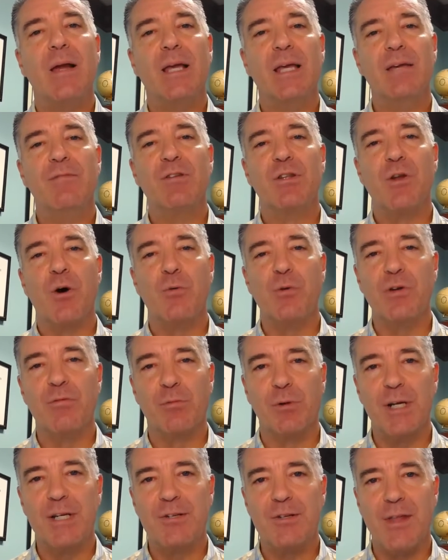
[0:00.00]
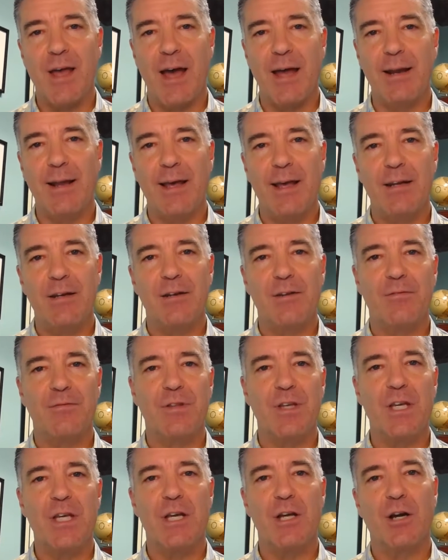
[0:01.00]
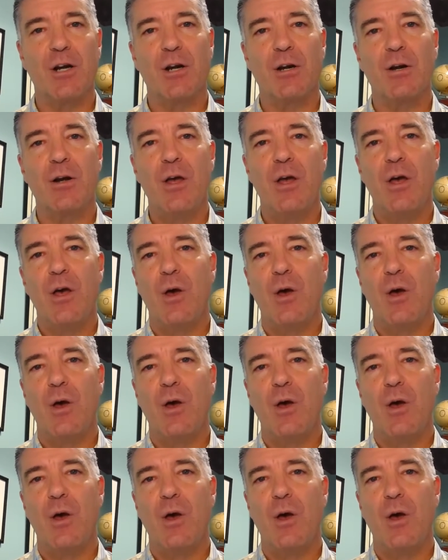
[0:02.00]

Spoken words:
Even though we've reached that end of the year,